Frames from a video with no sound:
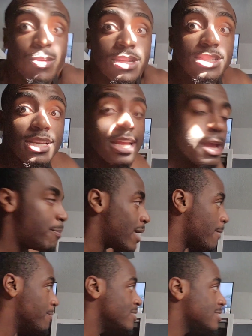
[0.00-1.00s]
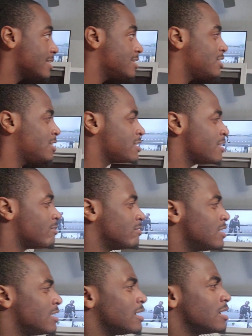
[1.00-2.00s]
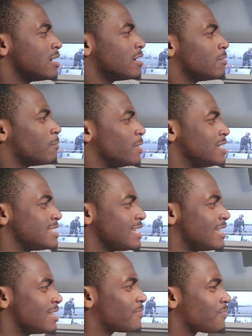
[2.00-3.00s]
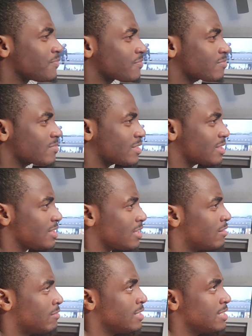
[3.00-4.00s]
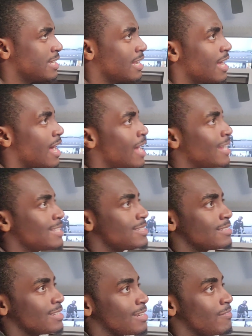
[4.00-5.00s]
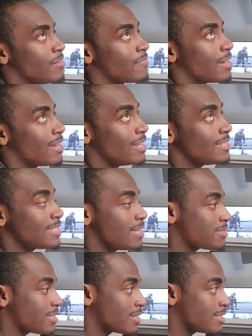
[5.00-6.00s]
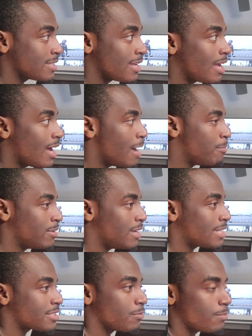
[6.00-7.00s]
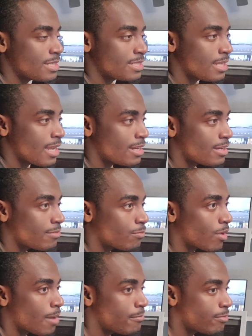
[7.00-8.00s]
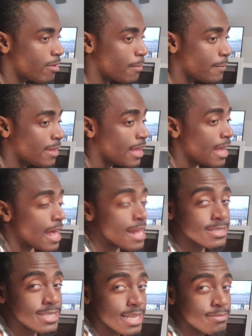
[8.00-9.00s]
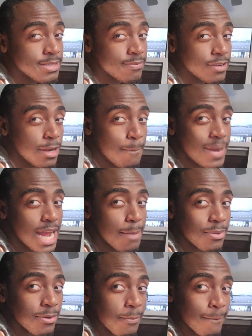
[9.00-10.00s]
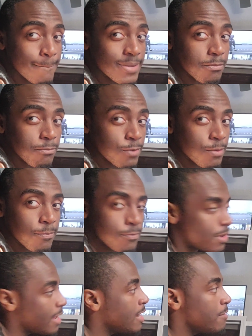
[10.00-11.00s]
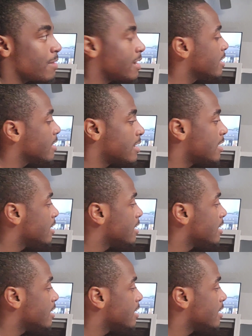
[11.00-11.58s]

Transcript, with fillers: Christian hip hop music. You should know. Well, you see, well, you see, I went for L A Simpson because I put that's Louisiana, where I'm from, and Simpson from the Bible. But but, but anyway,